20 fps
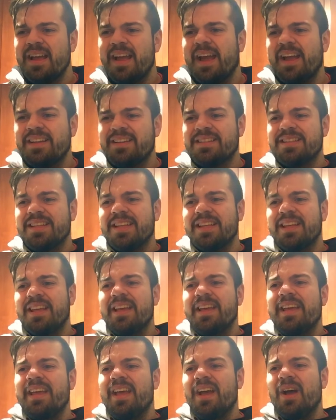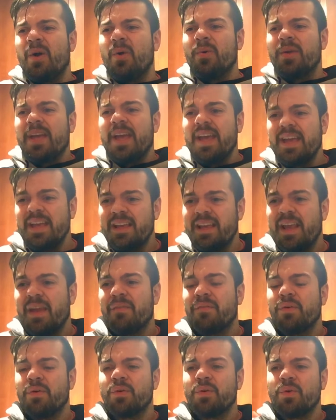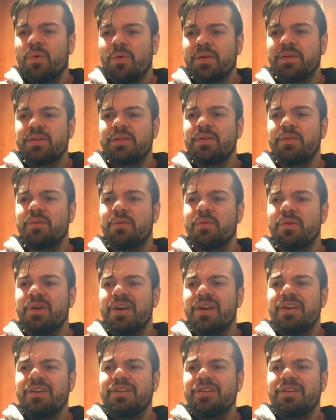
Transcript: And it's just like, okay, if you're going to